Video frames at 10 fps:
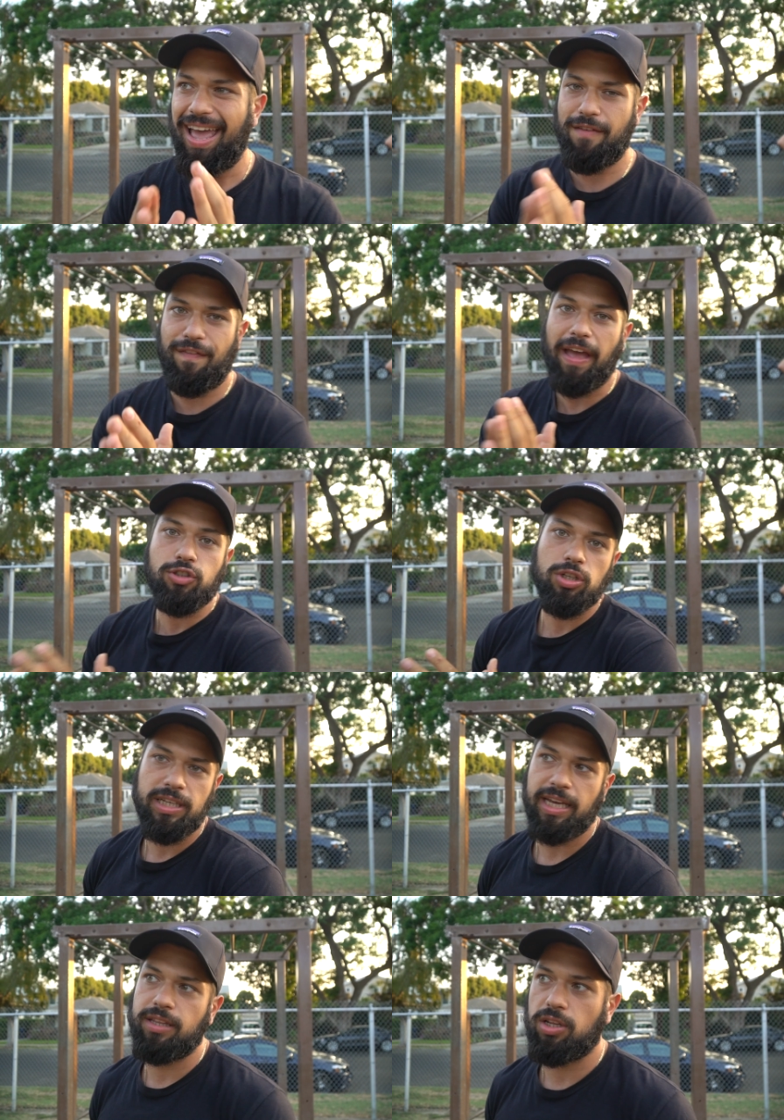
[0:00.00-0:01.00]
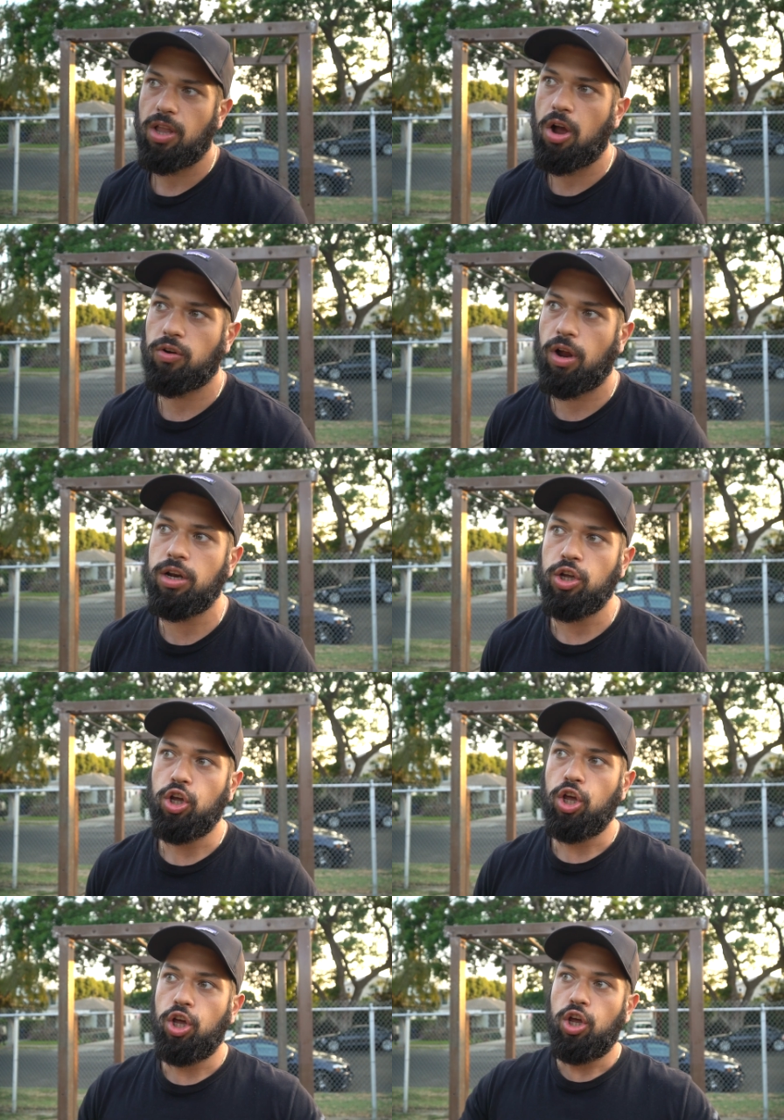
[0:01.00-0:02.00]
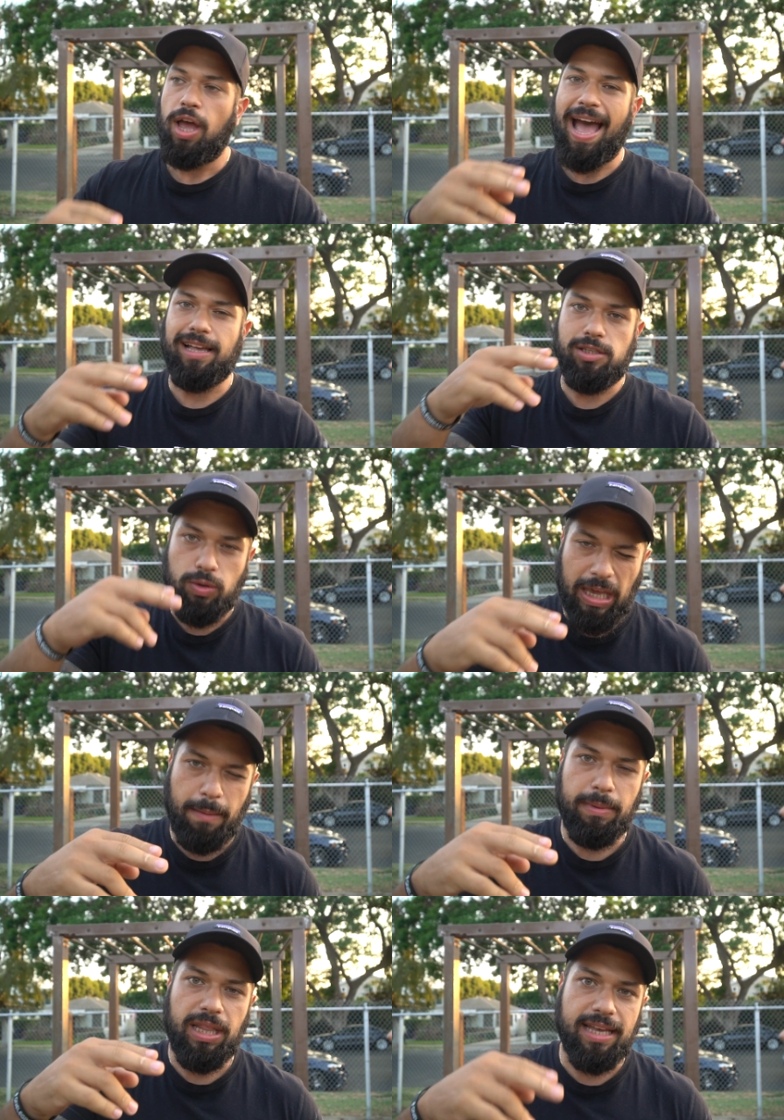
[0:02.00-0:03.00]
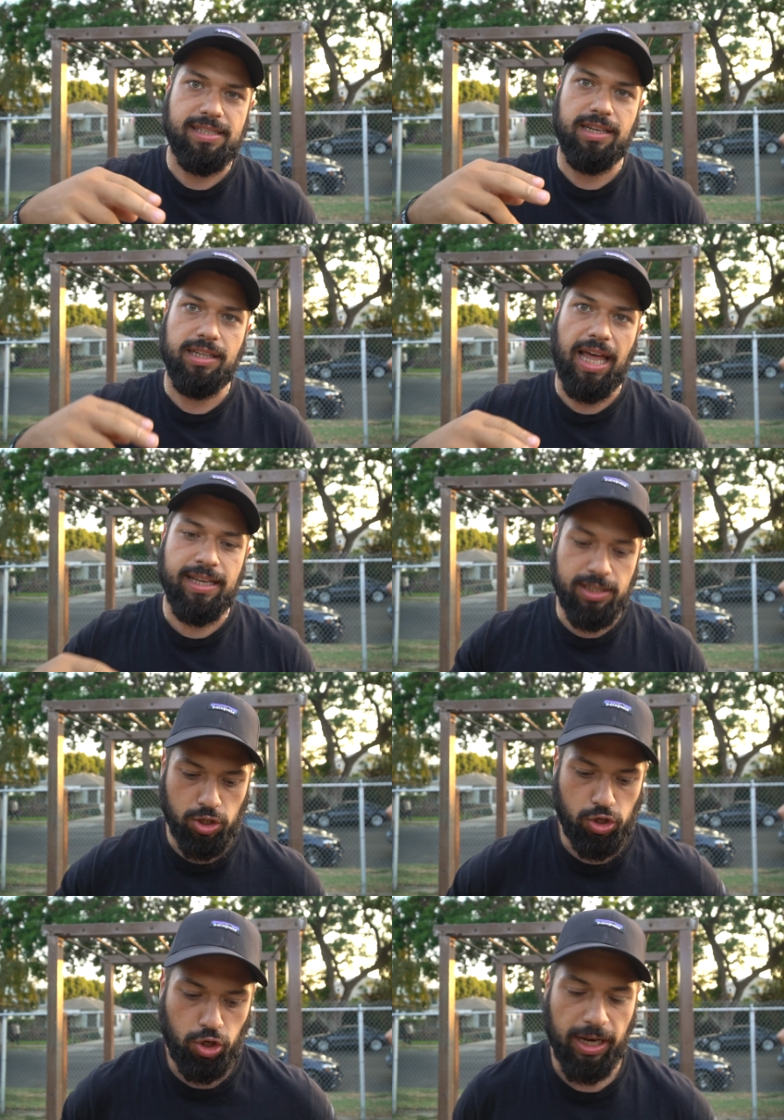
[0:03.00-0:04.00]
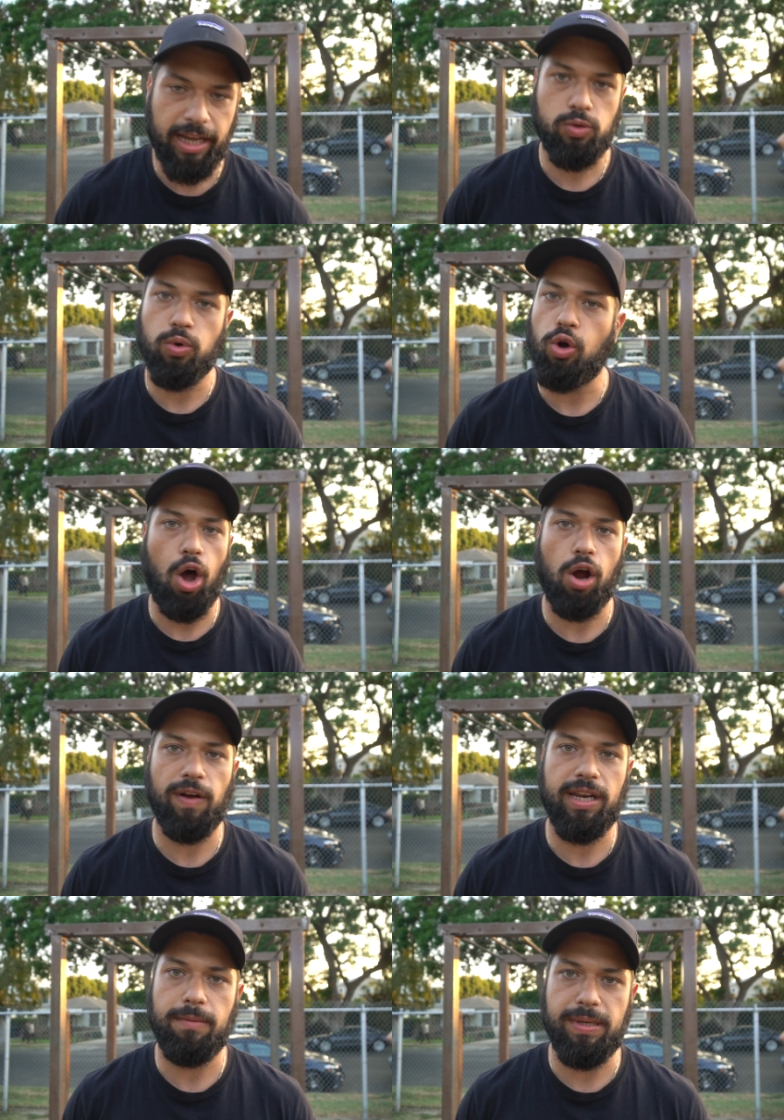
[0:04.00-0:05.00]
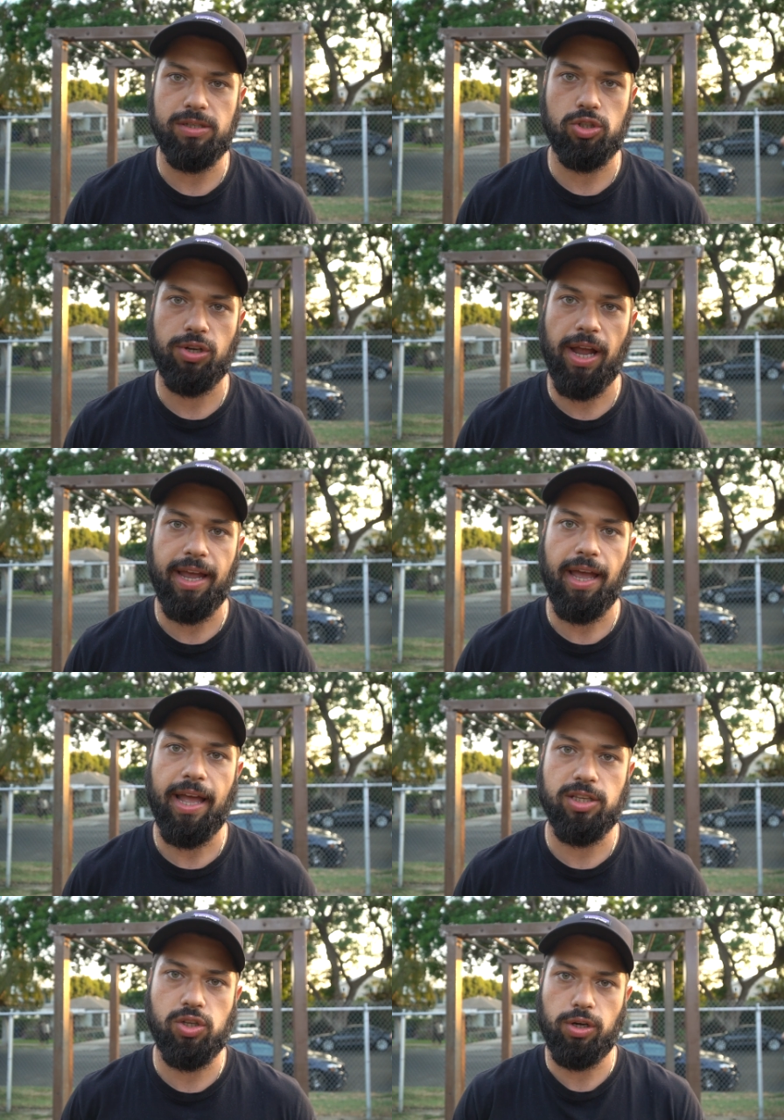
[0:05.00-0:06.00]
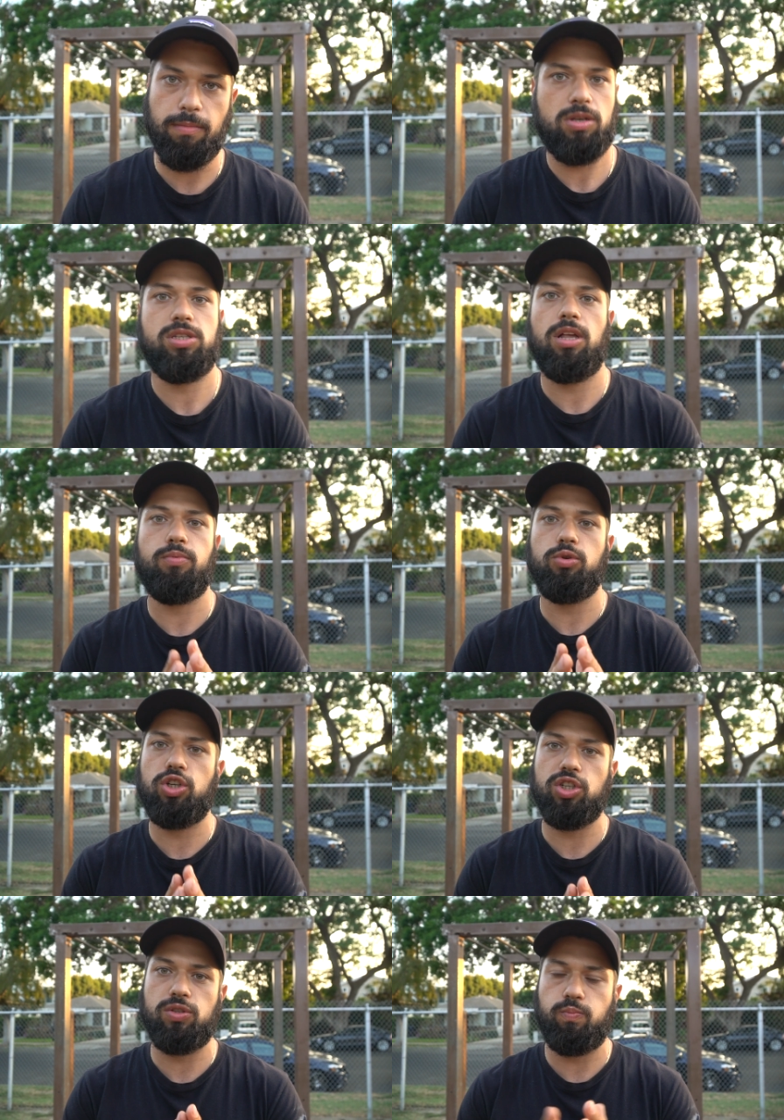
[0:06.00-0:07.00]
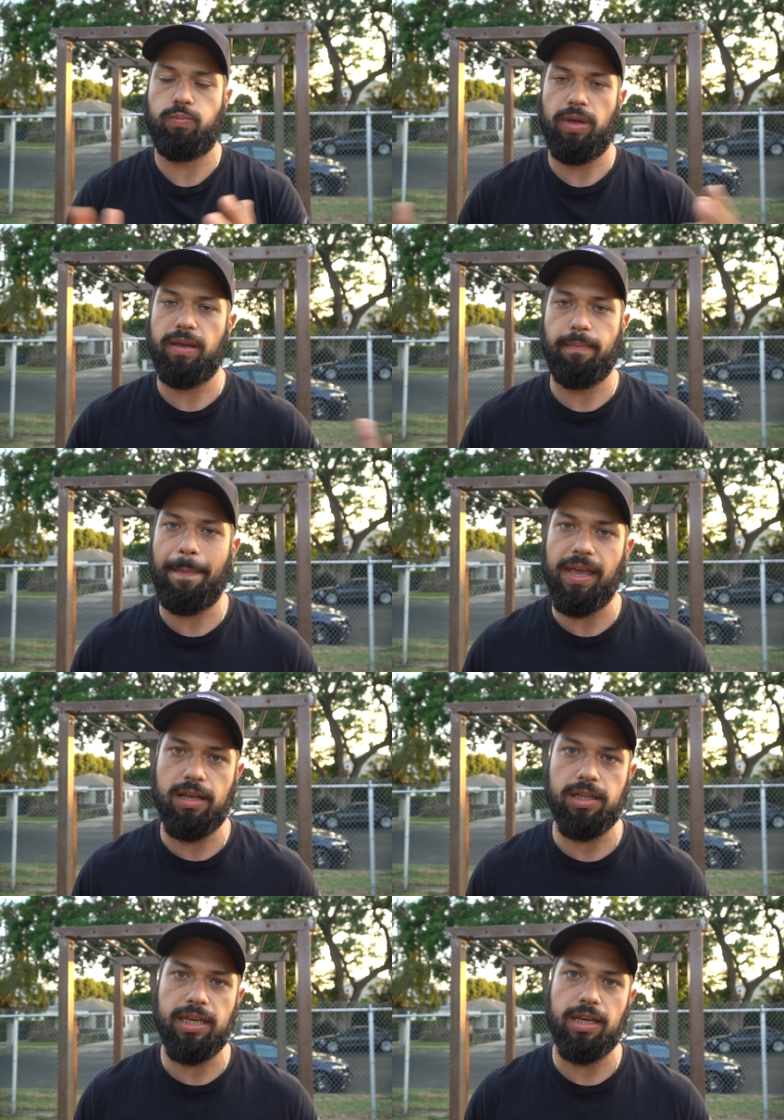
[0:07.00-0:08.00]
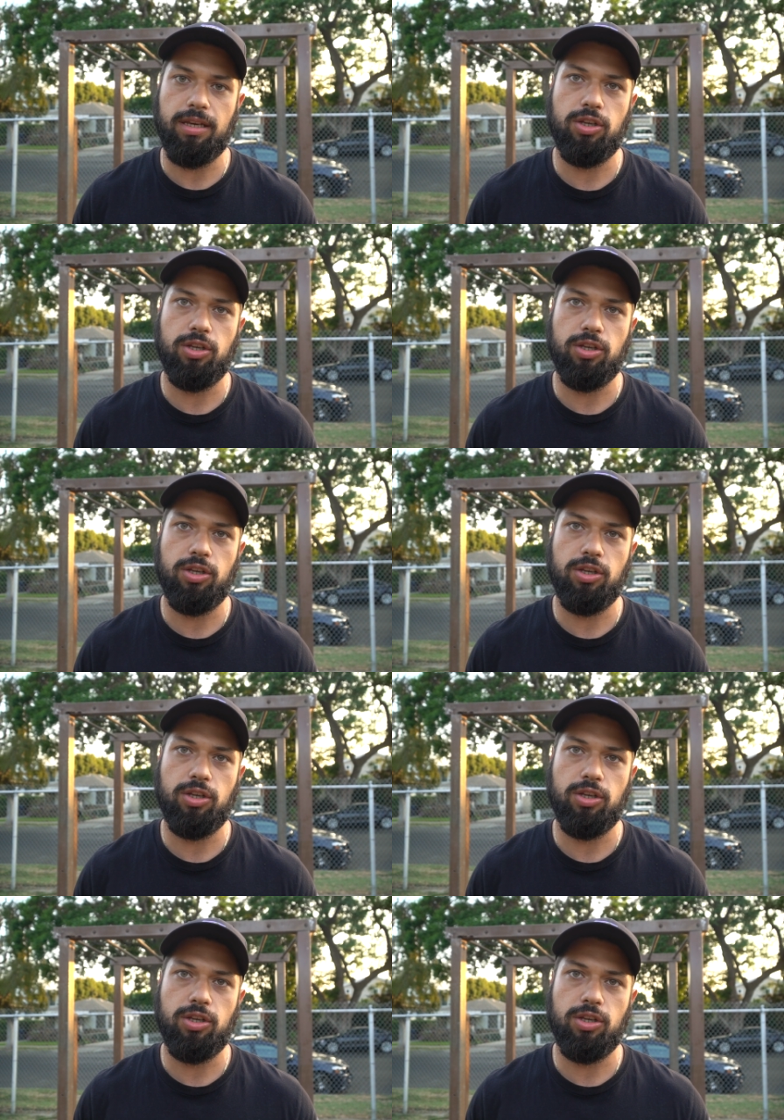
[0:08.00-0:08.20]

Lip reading: Eventually, in the long run, as you kip less and less, your legs will already be straight, and so your muscle up will just be clean.